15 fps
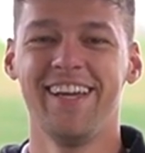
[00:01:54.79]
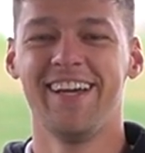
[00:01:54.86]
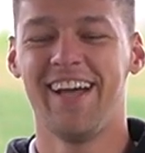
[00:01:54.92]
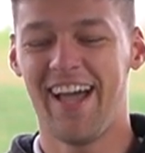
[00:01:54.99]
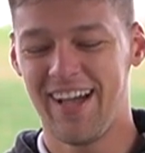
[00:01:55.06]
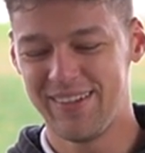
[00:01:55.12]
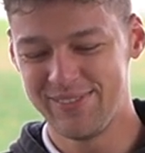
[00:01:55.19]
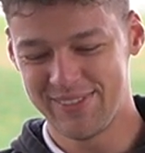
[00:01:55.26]

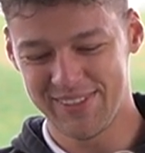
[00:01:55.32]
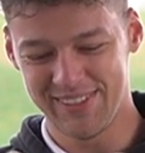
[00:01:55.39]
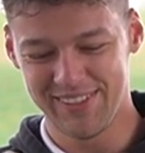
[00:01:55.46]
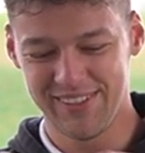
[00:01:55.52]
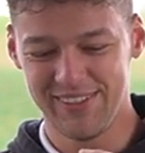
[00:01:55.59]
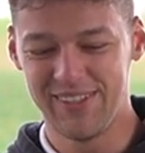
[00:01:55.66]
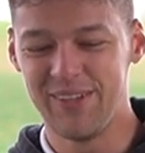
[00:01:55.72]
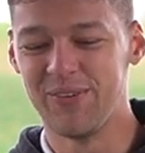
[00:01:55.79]

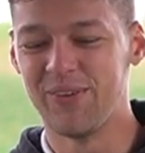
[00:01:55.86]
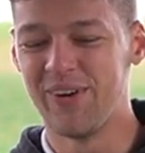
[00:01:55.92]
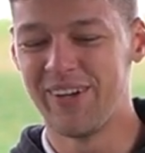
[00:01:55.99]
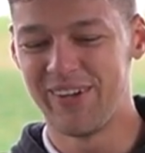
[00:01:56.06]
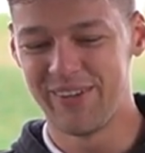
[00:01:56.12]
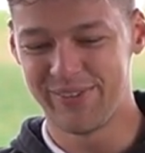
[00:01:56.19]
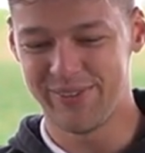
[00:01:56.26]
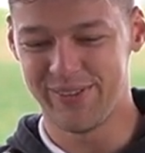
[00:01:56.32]
Absolutely
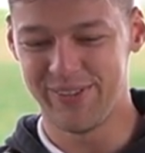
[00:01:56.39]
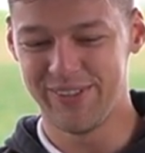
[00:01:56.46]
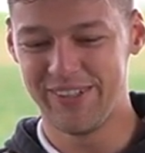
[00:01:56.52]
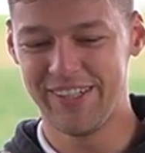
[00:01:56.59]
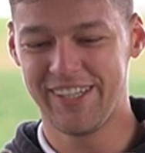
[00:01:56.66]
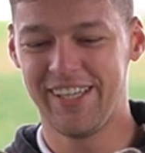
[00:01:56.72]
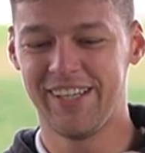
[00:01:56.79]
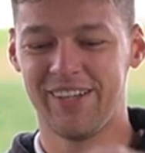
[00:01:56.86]
wonderful
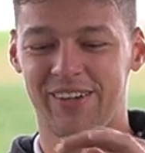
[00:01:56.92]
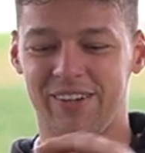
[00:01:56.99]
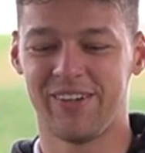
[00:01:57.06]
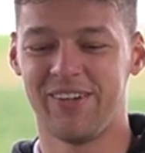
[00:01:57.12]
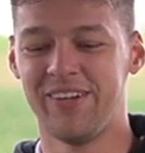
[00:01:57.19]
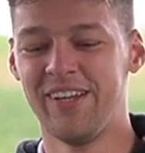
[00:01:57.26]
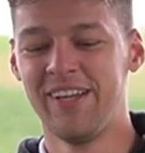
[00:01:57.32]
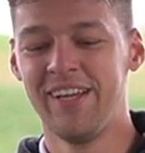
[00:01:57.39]
looking
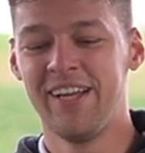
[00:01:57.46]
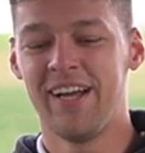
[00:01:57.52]
girl.